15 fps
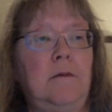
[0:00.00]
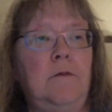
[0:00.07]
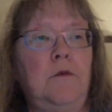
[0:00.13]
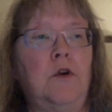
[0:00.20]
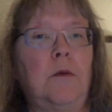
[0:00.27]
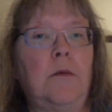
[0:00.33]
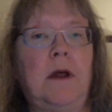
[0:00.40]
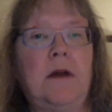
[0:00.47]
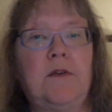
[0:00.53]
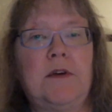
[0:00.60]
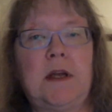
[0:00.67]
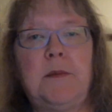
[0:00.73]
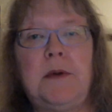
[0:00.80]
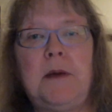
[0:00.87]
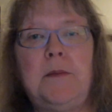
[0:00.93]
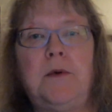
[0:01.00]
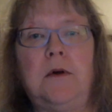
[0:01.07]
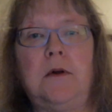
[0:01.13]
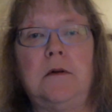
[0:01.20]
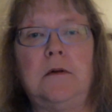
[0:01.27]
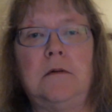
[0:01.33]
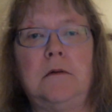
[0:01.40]
normal everyday
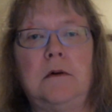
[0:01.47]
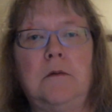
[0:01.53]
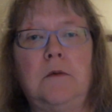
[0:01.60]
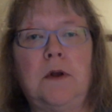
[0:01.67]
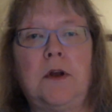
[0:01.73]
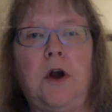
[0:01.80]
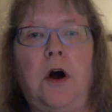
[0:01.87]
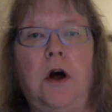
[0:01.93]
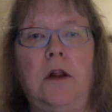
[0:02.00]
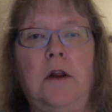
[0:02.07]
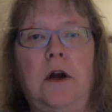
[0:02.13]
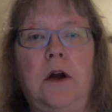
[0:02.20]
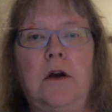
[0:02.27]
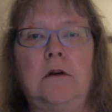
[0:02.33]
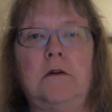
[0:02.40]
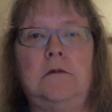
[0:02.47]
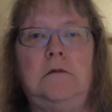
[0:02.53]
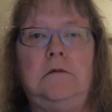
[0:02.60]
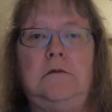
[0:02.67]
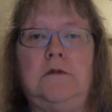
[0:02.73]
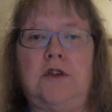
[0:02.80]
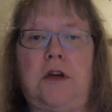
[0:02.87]
people would call our
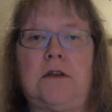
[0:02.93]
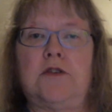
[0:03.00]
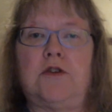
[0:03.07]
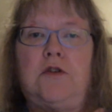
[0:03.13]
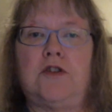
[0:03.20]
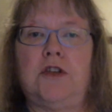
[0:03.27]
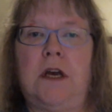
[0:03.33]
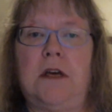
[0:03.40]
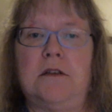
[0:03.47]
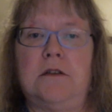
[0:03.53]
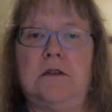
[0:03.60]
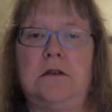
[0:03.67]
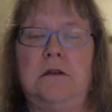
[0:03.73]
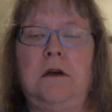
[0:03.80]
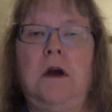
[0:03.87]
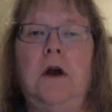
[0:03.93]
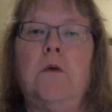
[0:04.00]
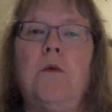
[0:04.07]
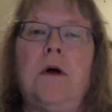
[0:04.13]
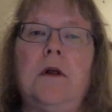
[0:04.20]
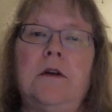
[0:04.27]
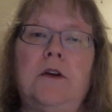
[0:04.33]
chest our chest.
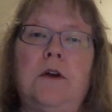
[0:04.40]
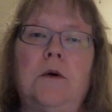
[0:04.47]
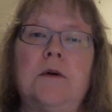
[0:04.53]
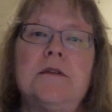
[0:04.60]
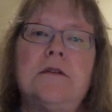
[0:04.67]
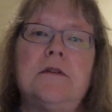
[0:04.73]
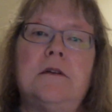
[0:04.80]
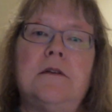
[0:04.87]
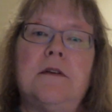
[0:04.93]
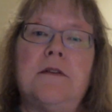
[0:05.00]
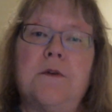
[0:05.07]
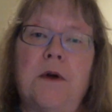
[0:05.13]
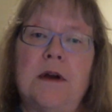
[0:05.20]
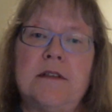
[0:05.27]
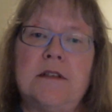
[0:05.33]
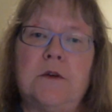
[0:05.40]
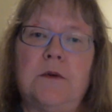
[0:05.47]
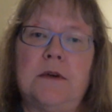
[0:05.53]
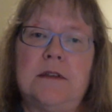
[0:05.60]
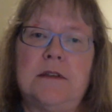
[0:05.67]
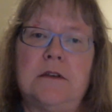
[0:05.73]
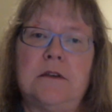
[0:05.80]
Well, you know, it's the thoracic
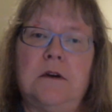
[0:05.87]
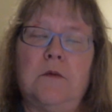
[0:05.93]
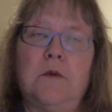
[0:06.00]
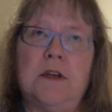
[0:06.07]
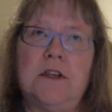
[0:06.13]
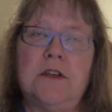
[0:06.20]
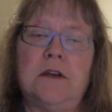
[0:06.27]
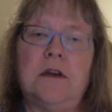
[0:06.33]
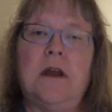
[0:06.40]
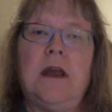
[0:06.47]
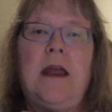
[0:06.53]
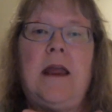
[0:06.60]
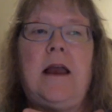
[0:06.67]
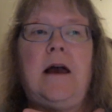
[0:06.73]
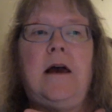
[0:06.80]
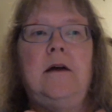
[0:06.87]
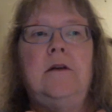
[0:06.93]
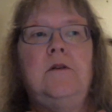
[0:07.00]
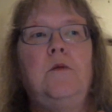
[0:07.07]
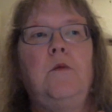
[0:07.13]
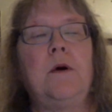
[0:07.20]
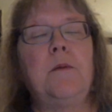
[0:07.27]
region.
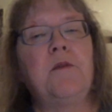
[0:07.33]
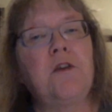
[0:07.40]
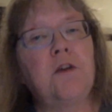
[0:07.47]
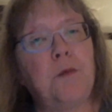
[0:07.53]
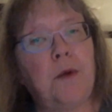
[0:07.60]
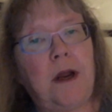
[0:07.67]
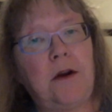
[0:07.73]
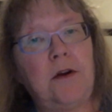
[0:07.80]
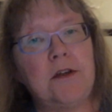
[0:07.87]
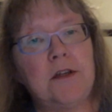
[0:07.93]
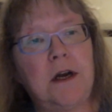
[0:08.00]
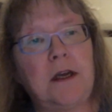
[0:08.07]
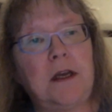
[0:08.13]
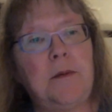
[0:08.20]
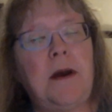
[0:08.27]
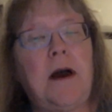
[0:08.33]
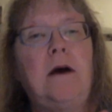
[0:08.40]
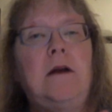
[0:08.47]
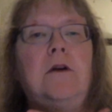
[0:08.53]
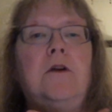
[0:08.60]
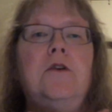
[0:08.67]
And what vertebrae are you talking about? Are